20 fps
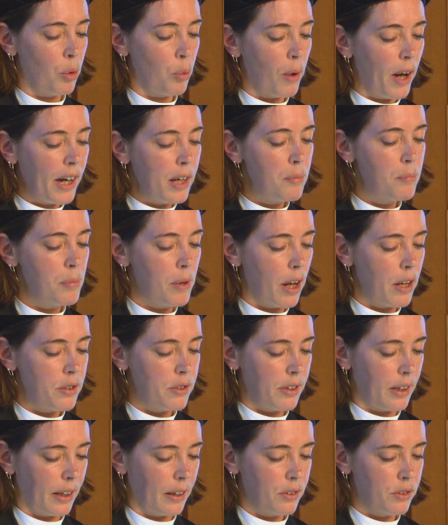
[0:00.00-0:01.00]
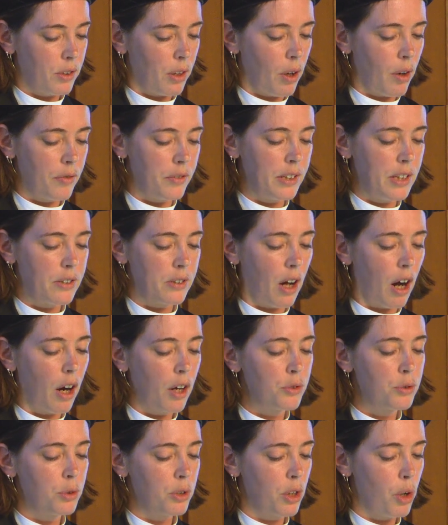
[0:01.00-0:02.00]
right pricings of these
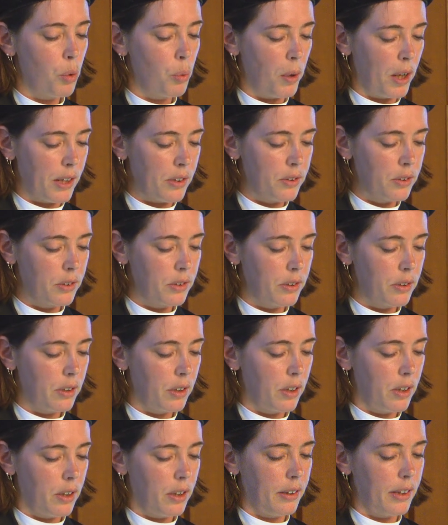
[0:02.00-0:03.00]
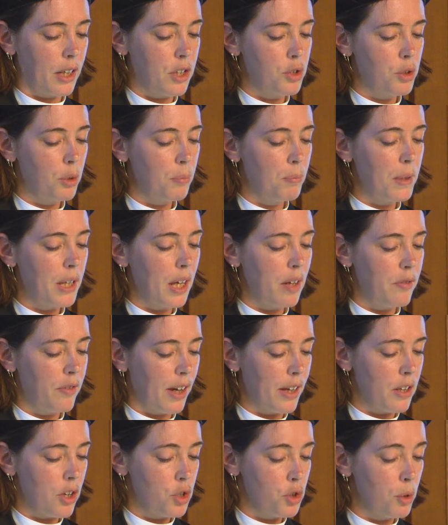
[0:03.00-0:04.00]
hard-to-know risks that should be
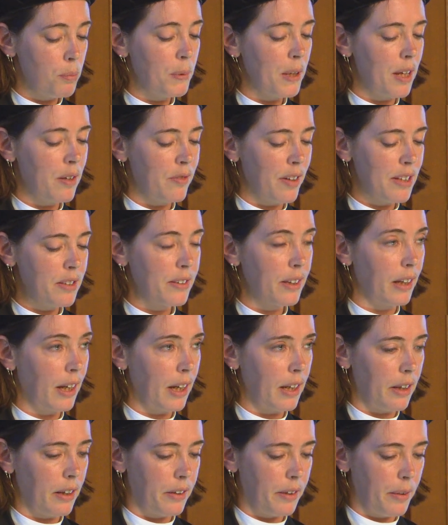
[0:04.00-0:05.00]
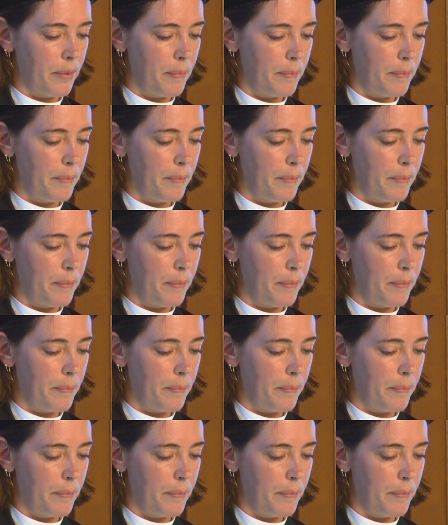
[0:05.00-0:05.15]
investigated.